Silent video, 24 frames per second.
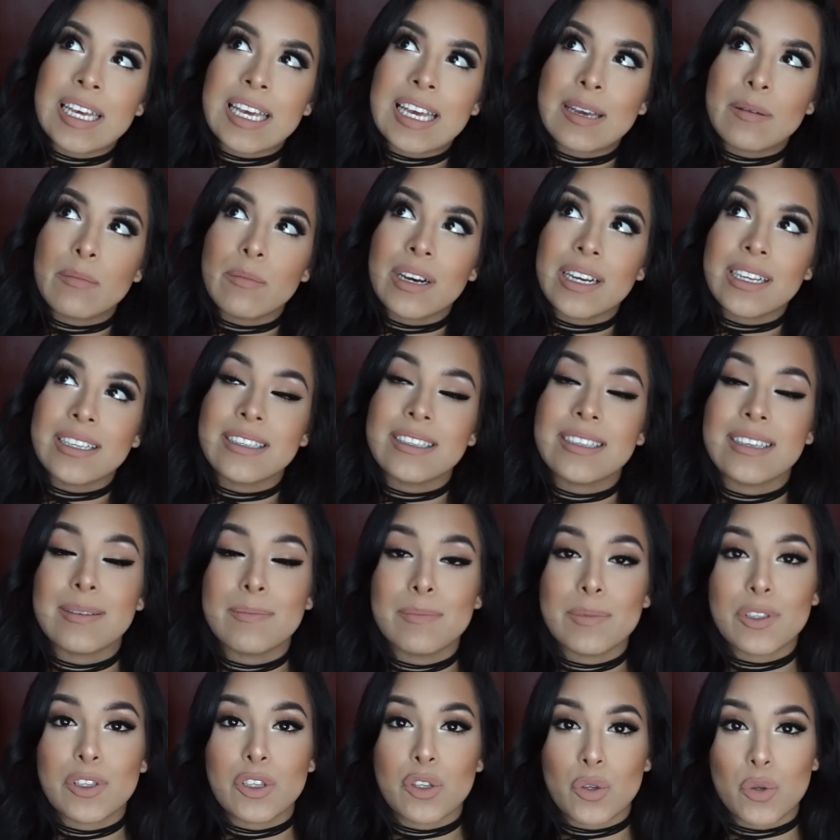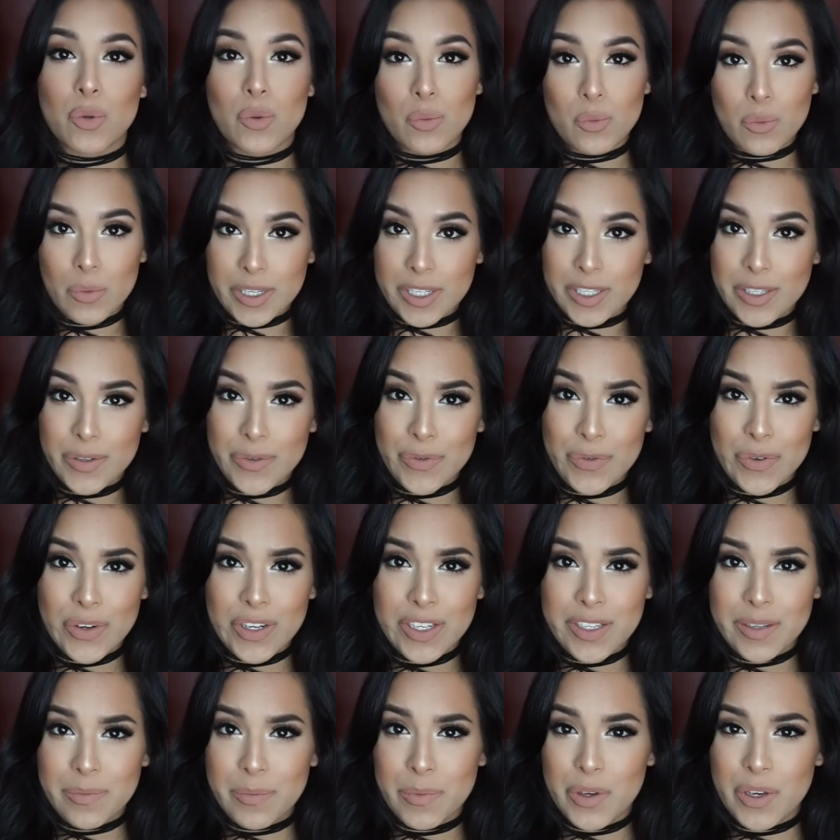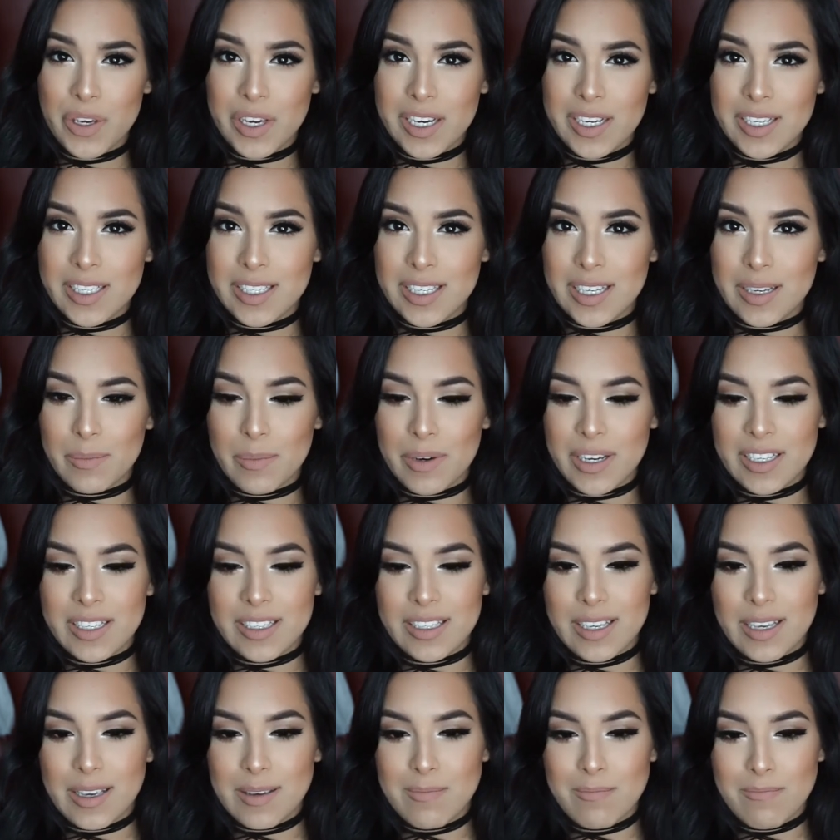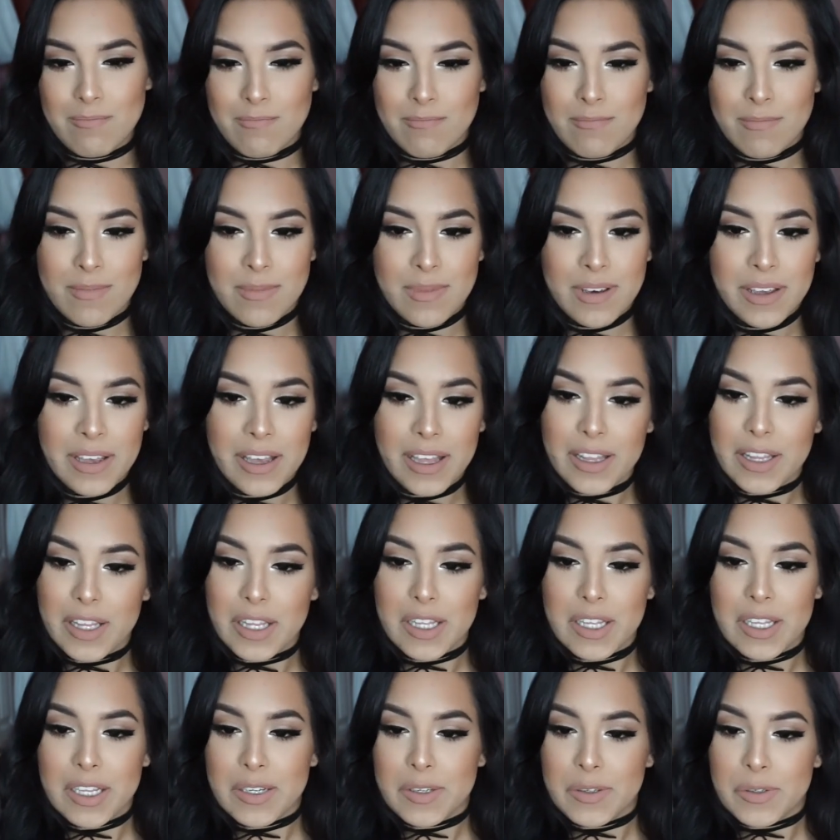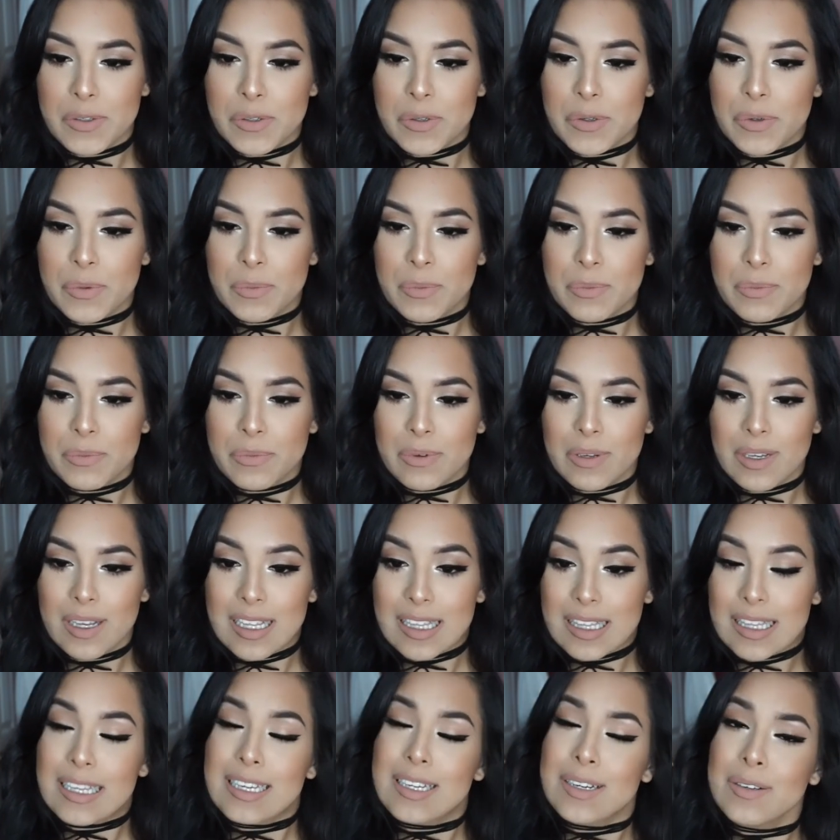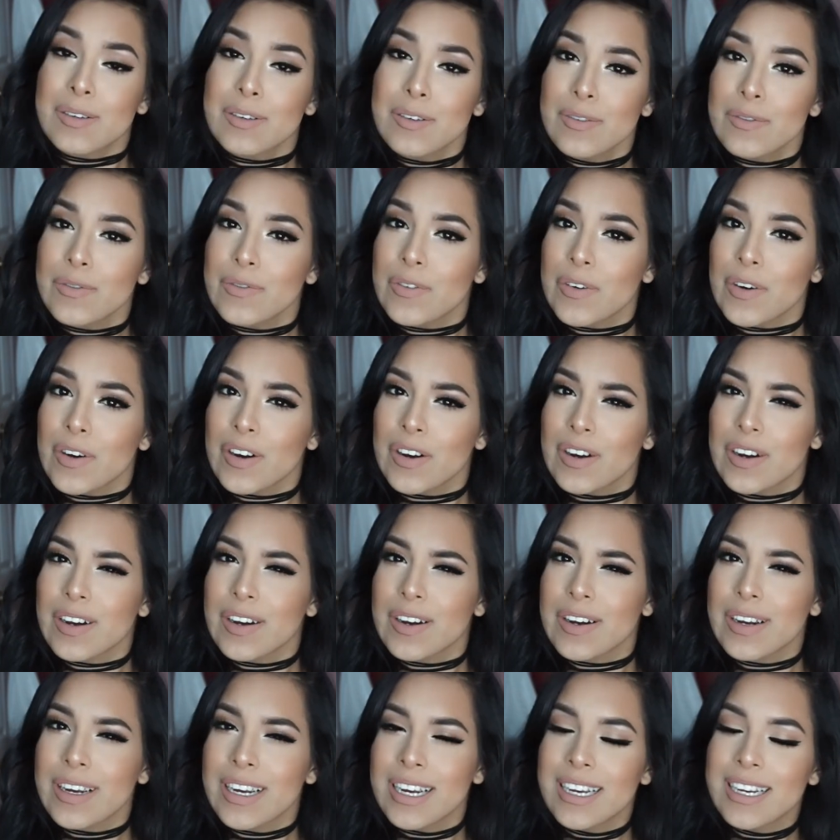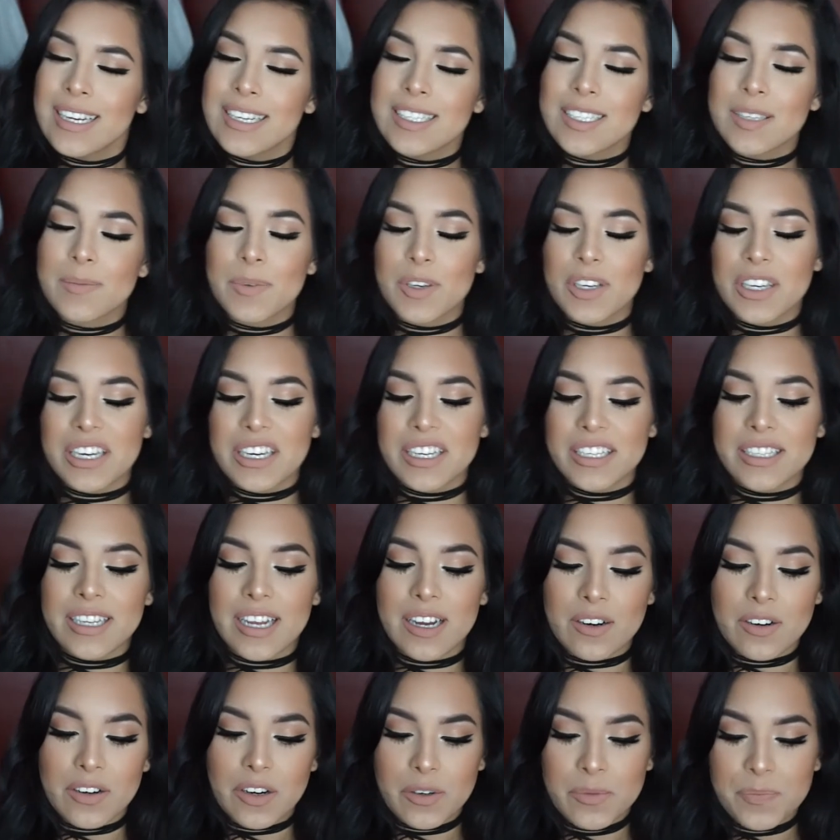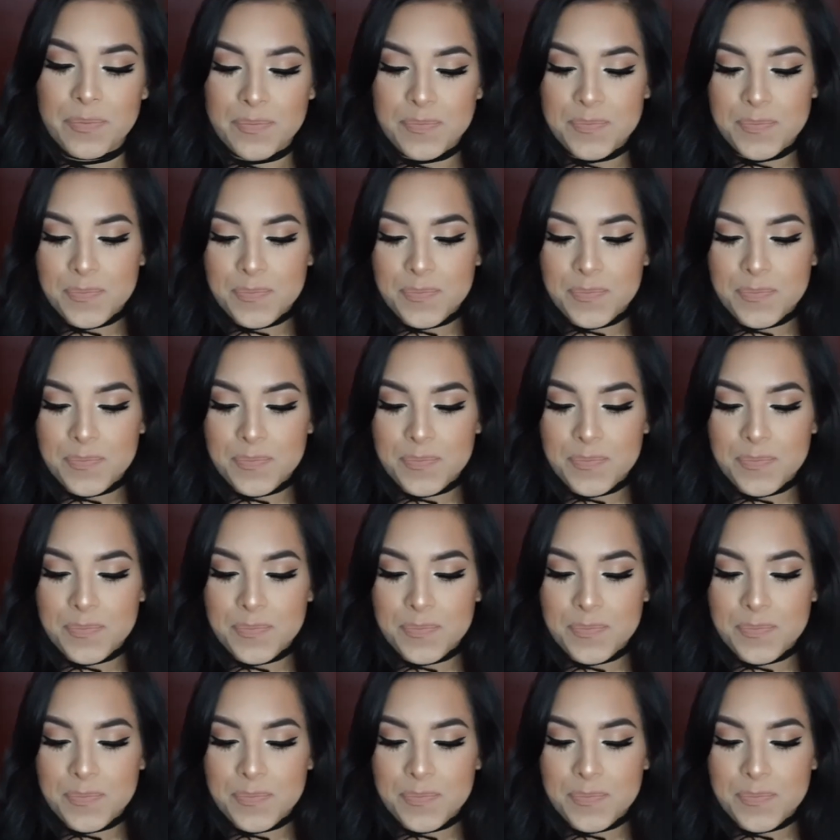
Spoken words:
It might seem too much for some of you guys. It might seem a little too little for some of you guys. I don't know.